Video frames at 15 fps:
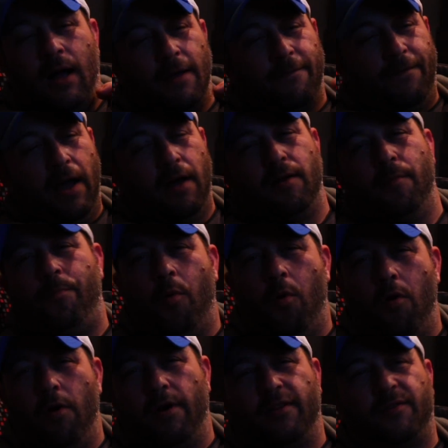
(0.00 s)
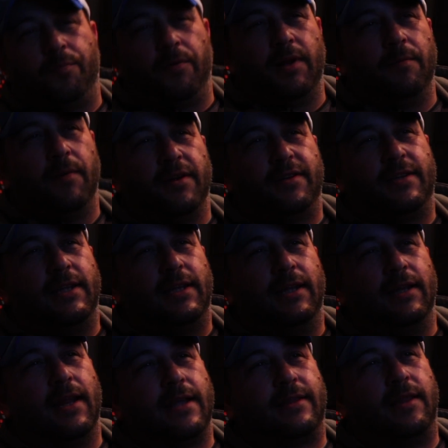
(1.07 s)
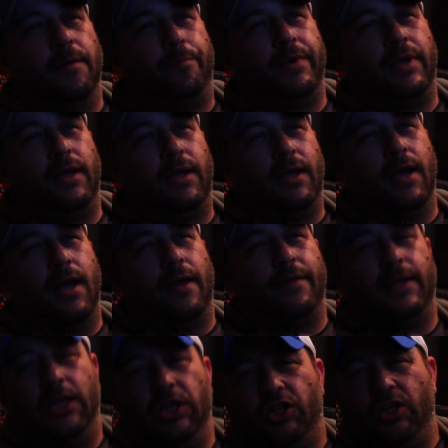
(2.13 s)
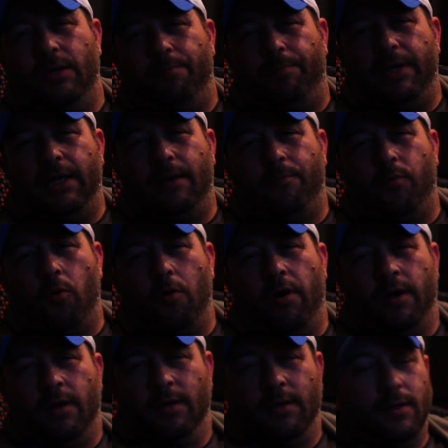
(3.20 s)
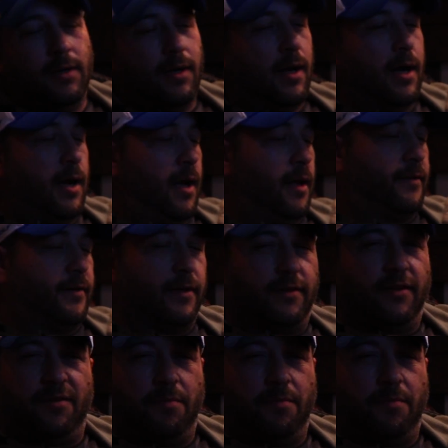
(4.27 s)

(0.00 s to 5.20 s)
I found a board. It's pretty much the Ishin B board. It's got the